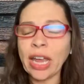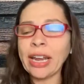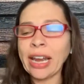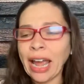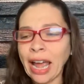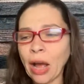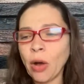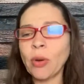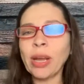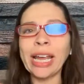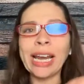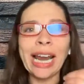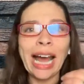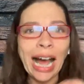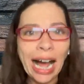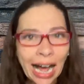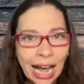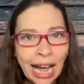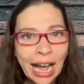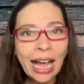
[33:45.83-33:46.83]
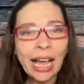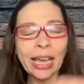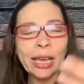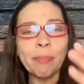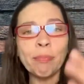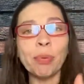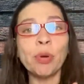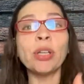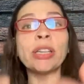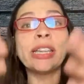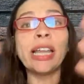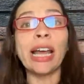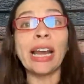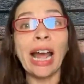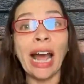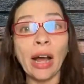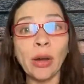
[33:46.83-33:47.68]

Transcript: And how can I put that